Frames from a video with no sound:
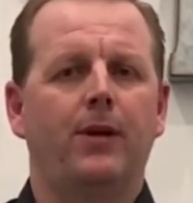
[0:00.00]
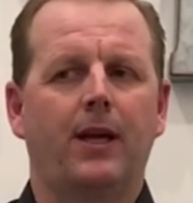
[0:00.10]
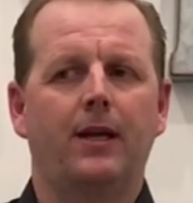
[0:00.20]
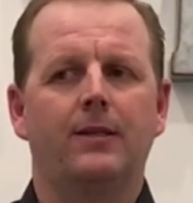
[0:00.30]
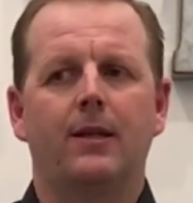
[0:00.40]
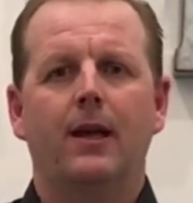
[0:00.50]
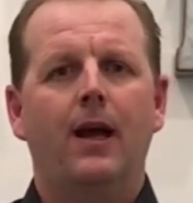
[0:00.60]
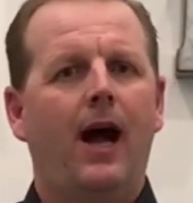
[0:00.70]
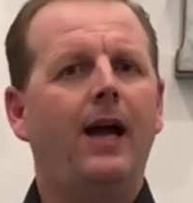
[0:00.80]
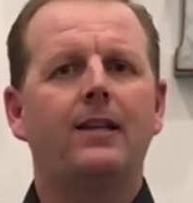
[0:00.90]
because
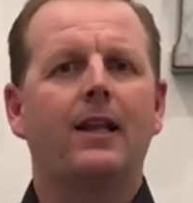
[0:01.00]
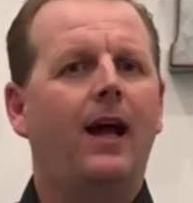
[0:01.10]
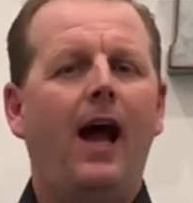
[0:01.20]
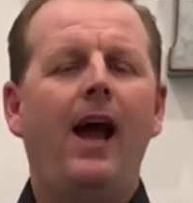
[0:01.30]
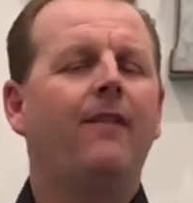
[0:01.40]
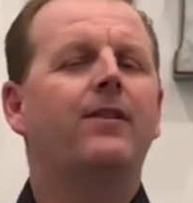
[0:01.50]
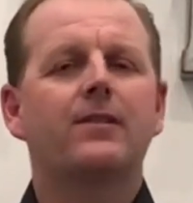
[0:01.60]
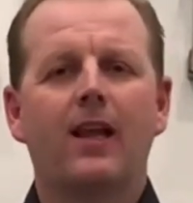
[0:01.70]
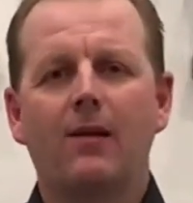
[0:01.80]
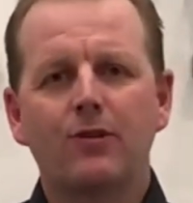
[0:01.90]
I have the
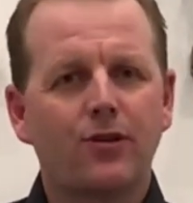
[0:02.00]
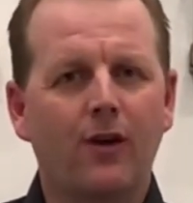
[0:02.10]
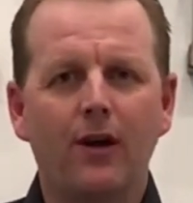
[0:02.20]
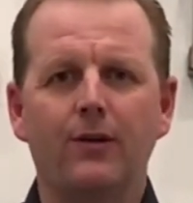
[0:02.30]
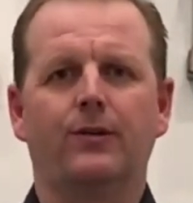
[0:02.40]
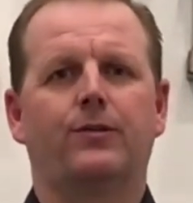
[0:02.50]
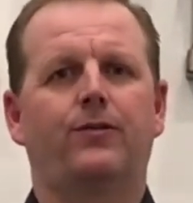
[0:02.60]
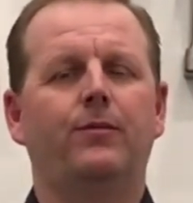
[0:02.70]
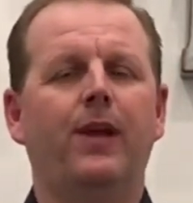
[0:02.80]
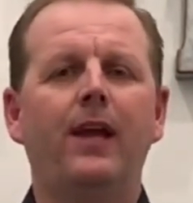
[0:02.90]
same struggles
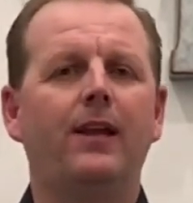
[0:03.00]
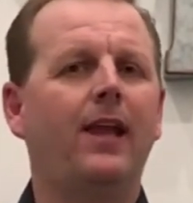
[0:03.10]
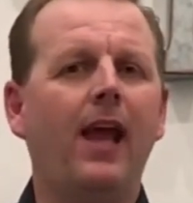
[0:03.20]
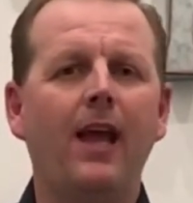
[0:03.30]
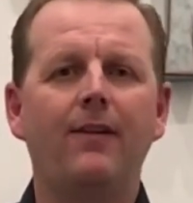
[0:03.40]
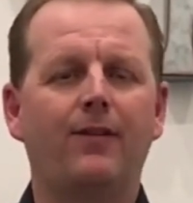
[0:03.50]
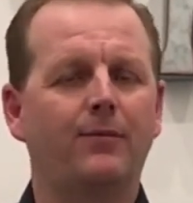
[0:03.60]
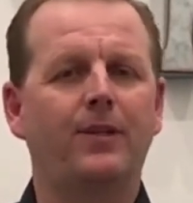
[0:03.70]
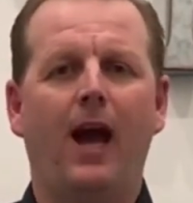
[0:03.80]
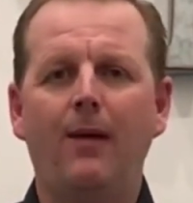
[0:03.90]
from day to day,
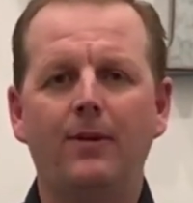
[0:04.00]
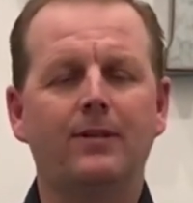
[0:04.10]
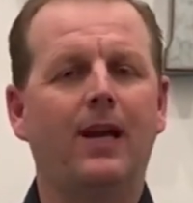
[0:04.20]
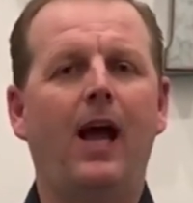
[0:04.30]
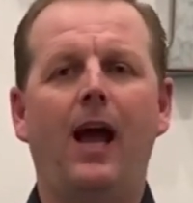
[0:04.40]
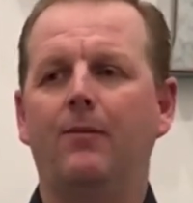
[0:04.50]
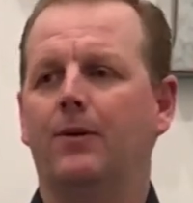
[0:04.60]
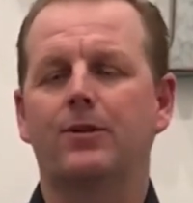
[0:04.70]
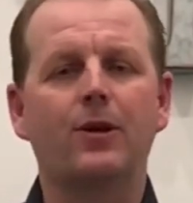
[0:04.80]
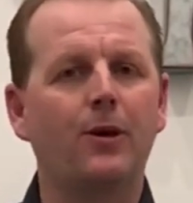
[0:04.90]
from time to time
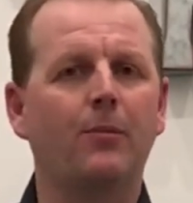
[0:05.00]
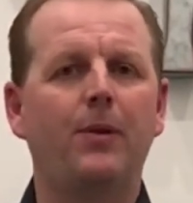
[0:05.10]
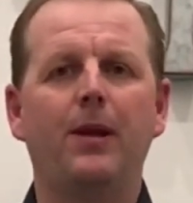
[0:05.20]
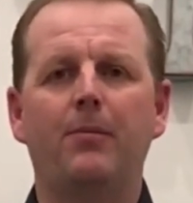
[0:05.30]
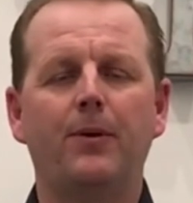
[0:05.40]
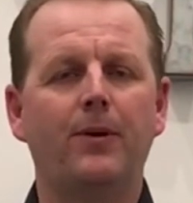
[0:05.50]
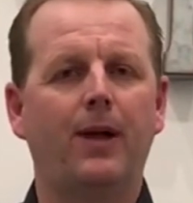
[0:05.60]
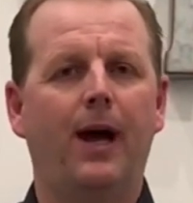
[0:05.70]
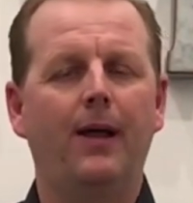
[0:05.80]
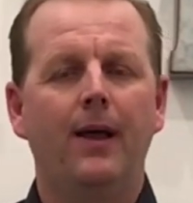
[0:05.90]
with certain people.